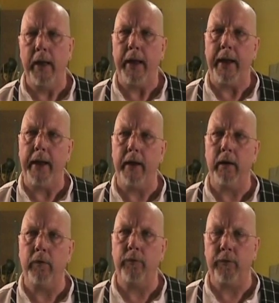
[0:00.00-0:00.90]

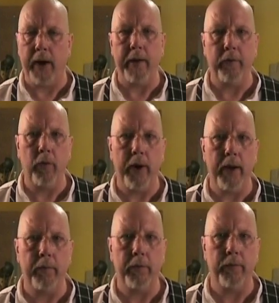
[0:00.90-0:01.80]
and 5
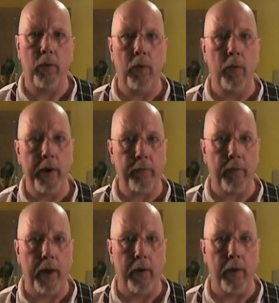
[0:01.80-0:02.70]
grams of whole wheat
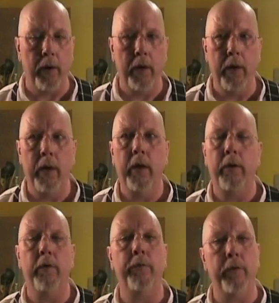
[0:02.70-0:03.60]
flour
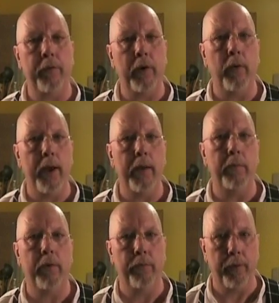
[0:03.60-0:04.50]
to 50
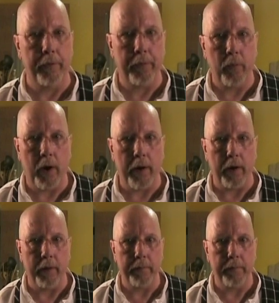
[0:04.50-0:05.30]
grams of filtered water.